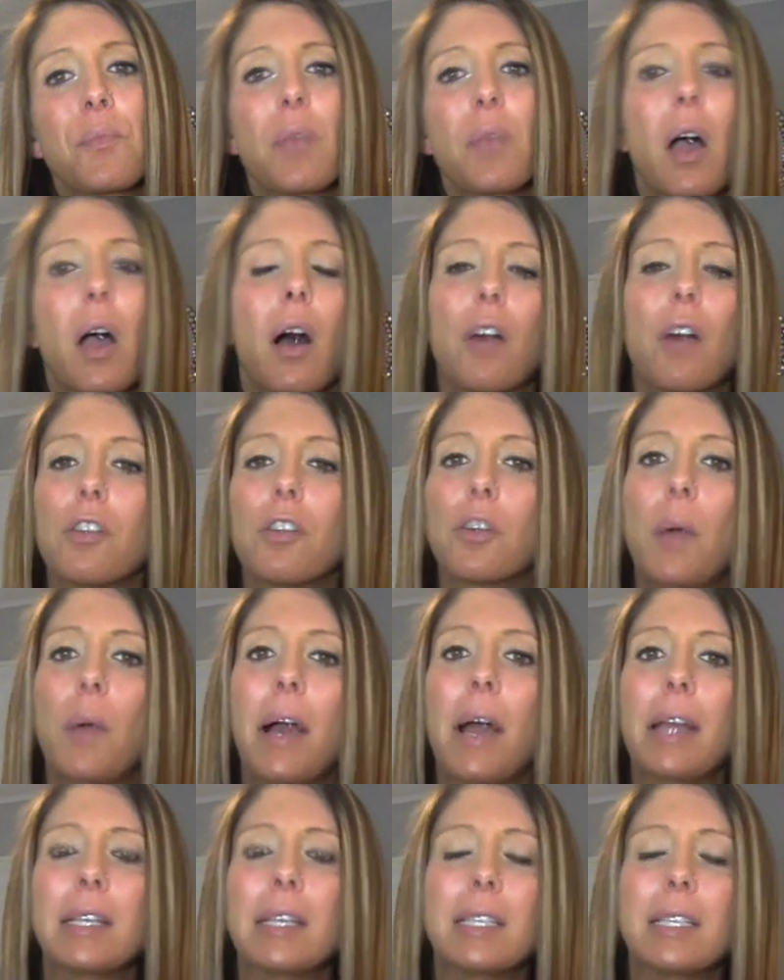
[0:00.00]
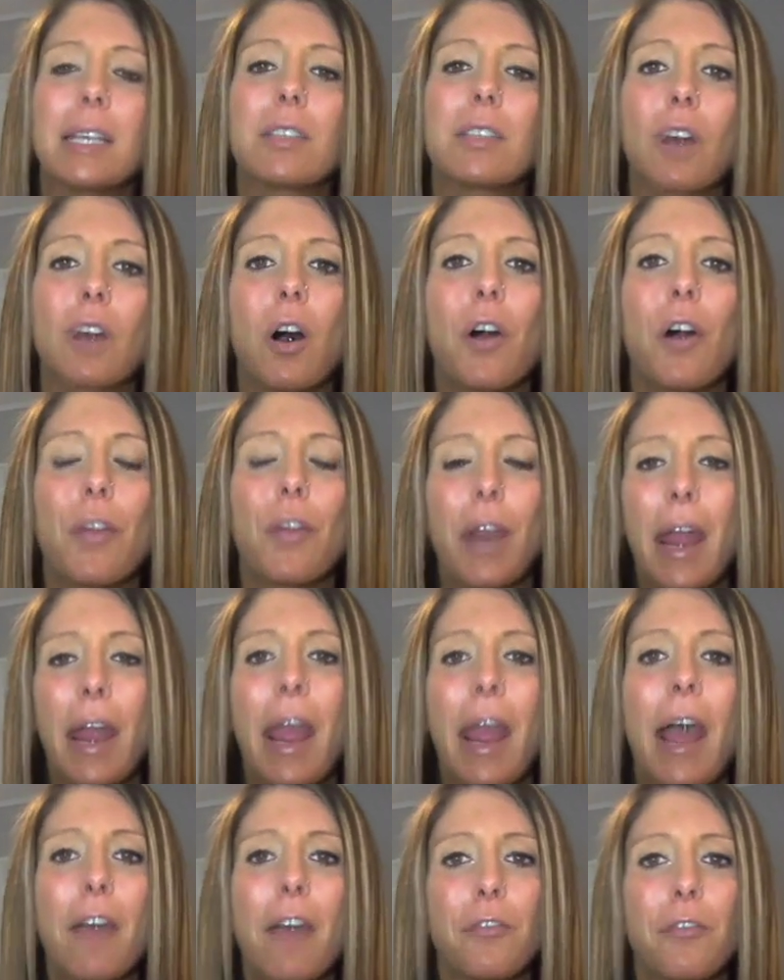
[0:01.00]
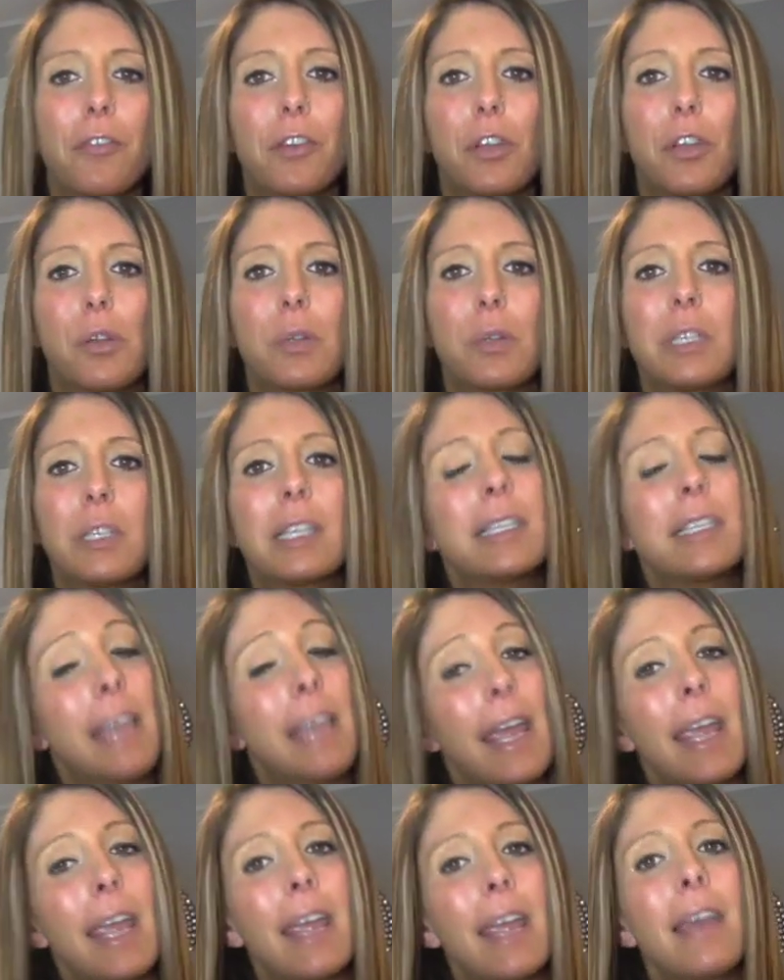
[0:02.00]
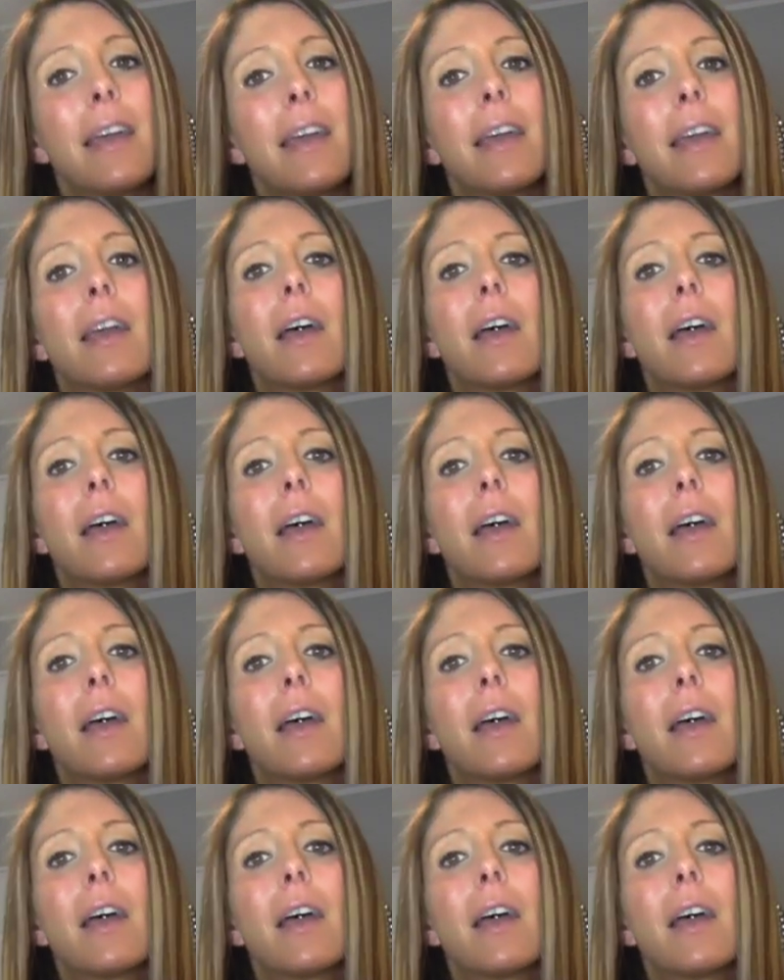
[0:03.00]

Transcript: Otherwise, that's all that I have for you today.